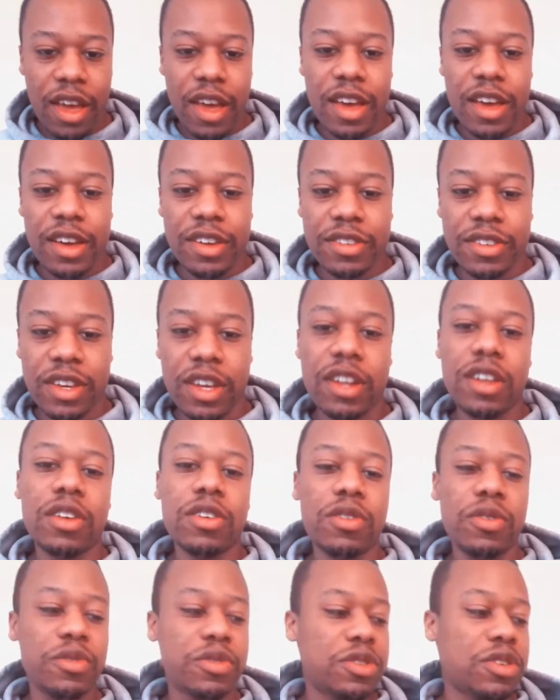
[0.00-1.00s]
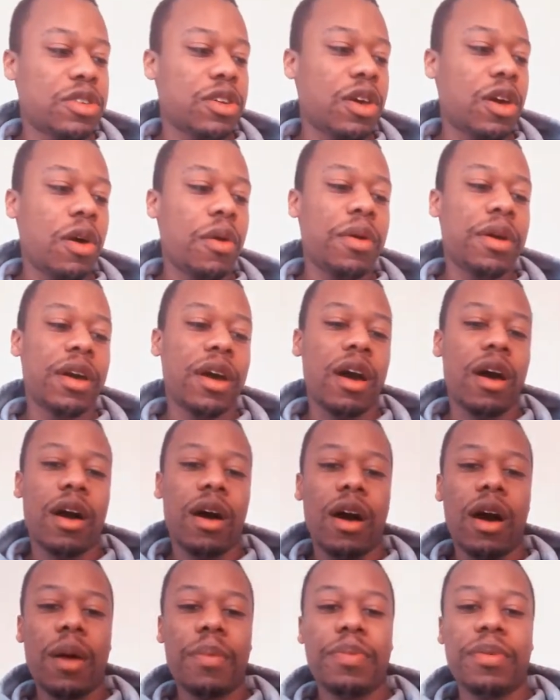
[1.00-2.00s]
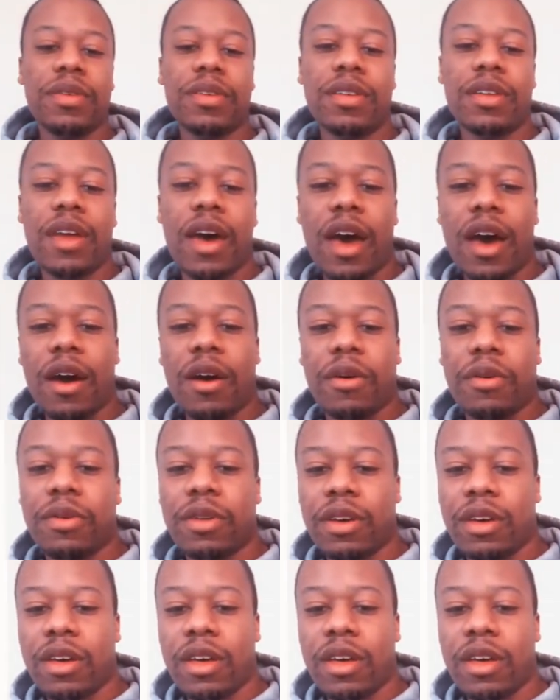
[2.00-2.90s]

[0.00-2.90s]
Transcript: is getting used to going up and down